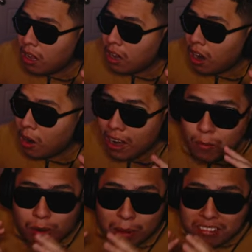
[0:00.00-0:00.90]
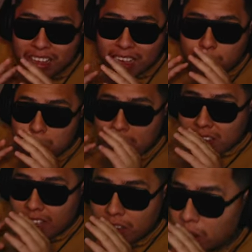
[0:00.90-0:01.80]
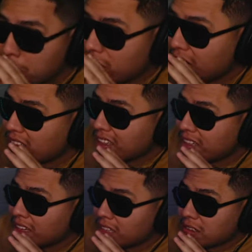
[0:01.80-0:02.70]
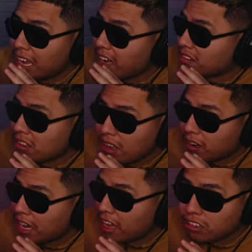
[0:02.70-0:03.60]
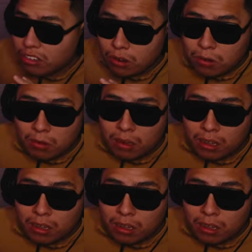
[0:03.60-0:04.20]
Alright, we're about to hit we're about to hit double or nothing. Damn, that's a lot of cash though.